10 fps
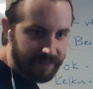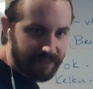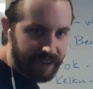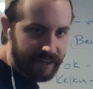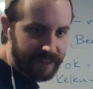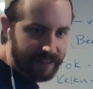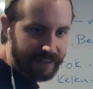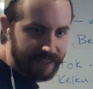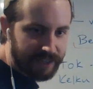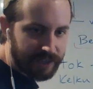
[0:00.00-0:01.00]
My
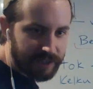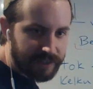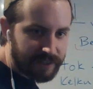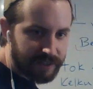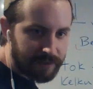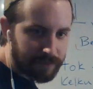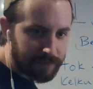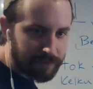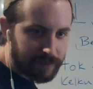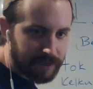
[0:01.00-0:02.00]
ears,
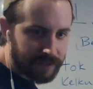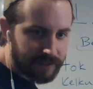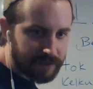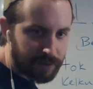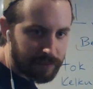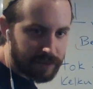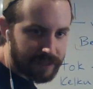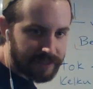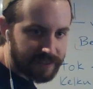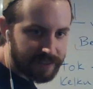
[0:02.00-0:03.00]
because nobody
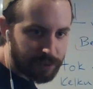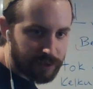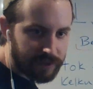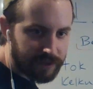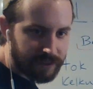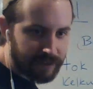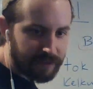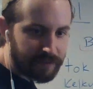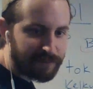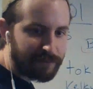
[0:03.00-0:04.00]
has joined the
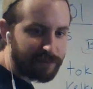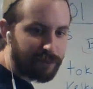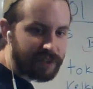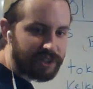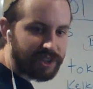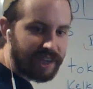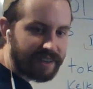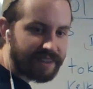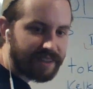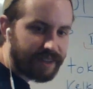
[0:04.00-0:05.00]
voice chat.
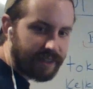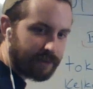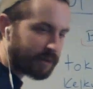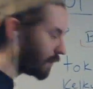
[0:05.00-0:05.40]
There we go.